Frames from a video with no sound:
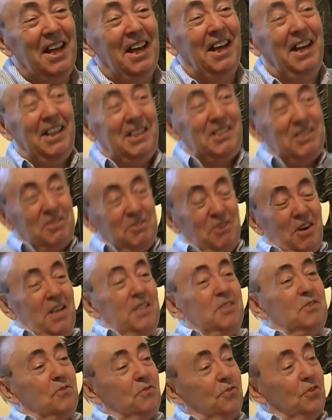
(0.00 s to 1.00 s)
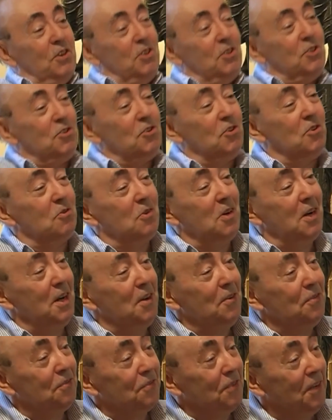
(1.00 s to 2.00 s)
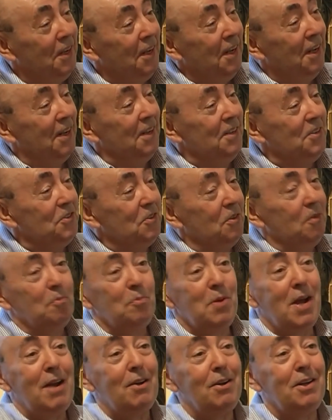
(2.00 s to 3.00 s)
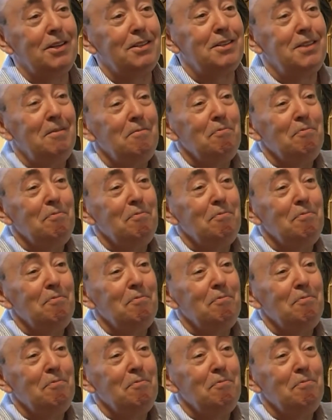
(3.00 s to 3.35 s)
as trying to feed your wife and your parrot,